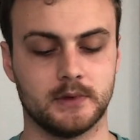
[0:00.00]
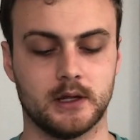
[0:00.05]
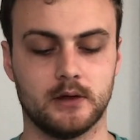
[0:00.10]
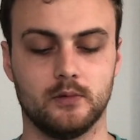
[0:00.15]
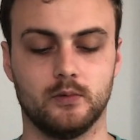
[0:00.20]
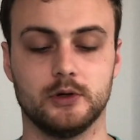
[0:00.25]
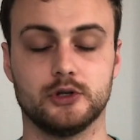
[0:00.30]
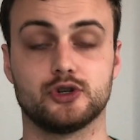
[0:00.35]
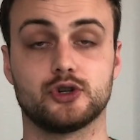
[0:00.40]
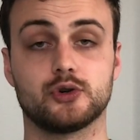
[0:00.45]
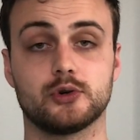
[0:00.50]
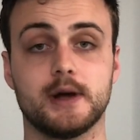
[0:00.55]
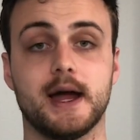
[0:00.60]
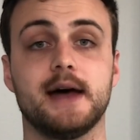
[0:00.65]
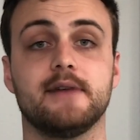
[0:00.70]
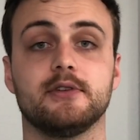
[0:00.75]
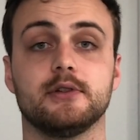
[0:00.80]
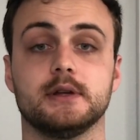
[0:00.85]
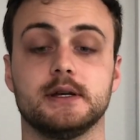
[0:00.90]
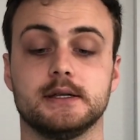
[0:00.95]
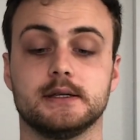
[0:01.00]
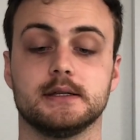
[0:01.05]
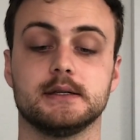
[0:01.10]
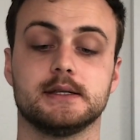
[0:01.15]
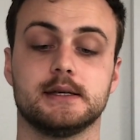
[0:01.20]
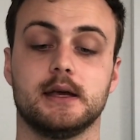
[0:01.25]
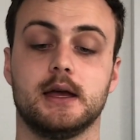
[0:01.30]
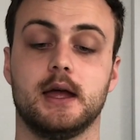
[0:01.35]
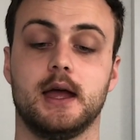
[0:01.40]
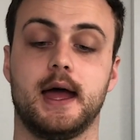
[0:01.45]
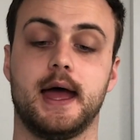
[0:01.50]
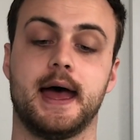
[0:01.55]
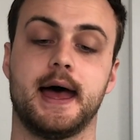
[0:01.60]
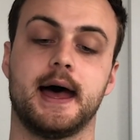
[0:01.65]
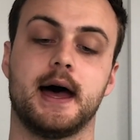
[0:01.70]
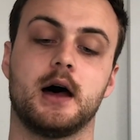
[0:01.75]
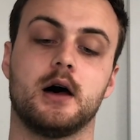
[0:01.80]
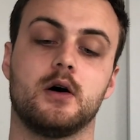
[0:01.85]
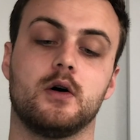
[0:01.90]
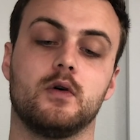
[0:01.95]
What travel is
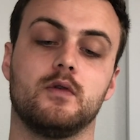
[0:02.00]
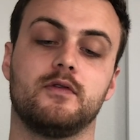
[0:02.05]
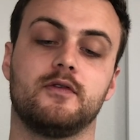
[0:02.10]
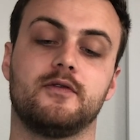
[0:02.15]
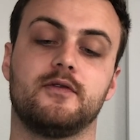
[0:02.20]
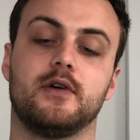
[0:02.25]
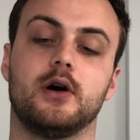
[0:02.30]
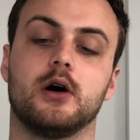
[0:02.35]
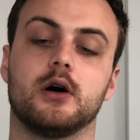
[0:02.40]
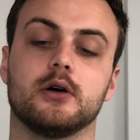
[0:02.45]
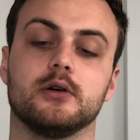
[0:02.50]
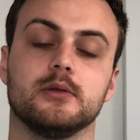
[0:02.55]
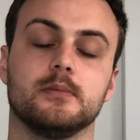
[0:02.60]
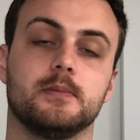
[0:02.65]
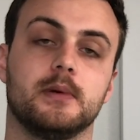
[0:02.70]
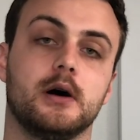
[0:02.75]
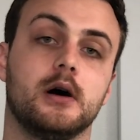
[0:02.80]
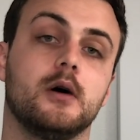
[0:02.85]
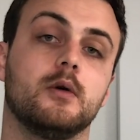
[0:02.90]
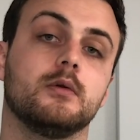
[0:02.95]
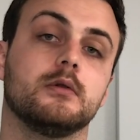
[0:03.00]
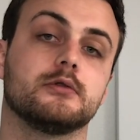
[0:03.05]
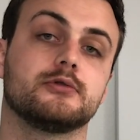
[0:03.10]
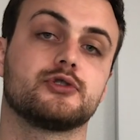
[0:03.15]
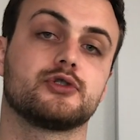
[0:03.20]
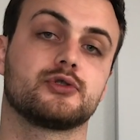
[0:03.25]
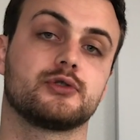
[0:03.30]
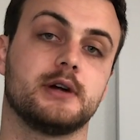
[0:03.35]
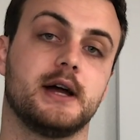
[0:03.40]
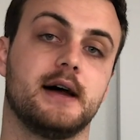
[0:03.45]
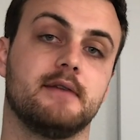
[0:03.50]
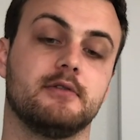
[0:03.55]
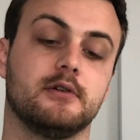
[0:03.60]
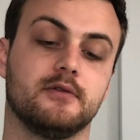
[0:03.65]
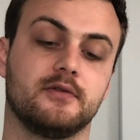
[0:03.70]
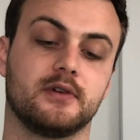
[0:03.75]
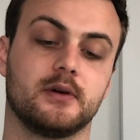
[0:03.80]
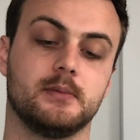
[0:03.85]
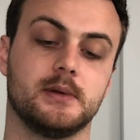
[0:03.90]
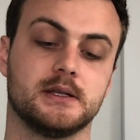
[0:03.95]
how far the ball will travel
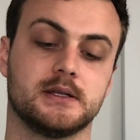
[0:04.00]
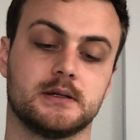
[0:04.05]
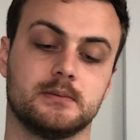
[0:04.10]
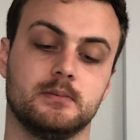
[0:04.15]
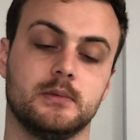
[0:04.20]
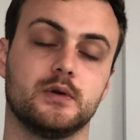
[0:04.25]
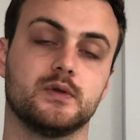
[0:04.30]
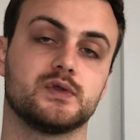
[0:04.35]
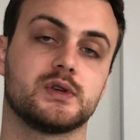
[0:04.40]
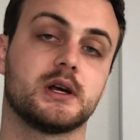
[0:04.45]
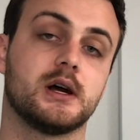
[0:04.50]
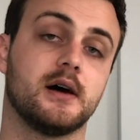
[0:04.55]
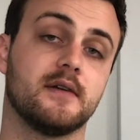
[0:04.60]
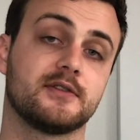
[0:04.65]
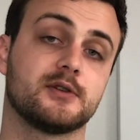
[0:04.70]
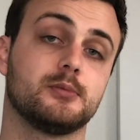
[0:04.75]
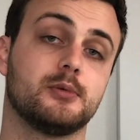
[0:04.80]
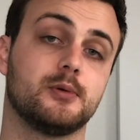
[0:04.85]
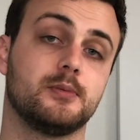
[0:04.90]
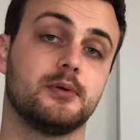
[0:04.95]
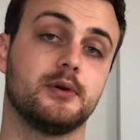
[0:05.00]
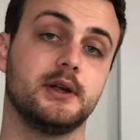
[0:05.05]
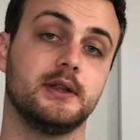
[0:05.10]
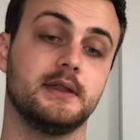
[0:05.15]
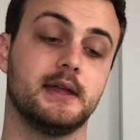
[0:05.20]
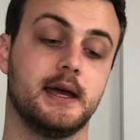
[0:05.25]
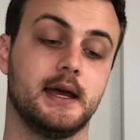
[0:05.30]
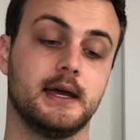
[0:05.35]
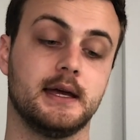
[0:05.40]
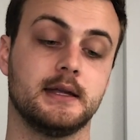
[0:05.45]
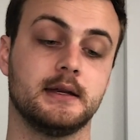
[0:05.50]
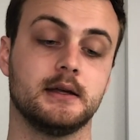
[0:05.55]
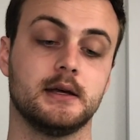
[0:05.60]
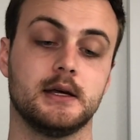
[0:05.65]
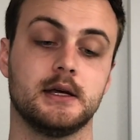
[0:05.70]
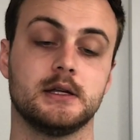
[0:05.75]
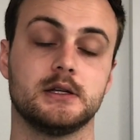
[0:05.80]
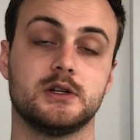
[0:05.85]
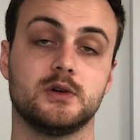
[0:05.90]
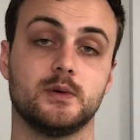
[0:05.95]
from its most comfortable point in the head
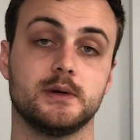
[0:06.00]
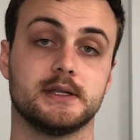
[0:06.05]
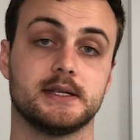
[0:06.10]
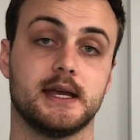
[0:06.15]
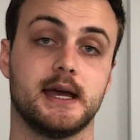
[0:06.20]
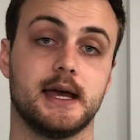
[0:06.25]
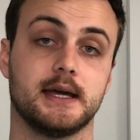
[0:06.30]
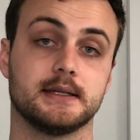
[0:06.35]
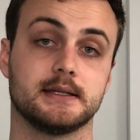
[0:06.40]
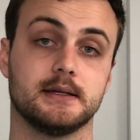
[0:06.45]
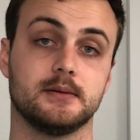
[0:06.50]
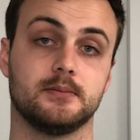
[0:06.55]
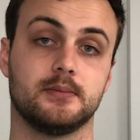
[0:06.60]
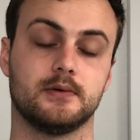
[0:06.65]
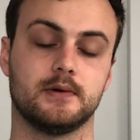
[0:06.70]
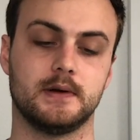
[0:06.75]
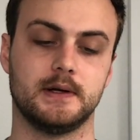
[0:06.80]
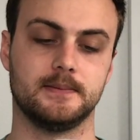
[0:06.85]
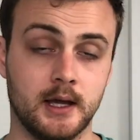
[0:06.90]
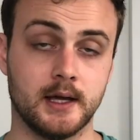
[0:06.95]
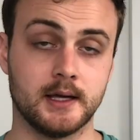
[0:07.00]
to its exit point.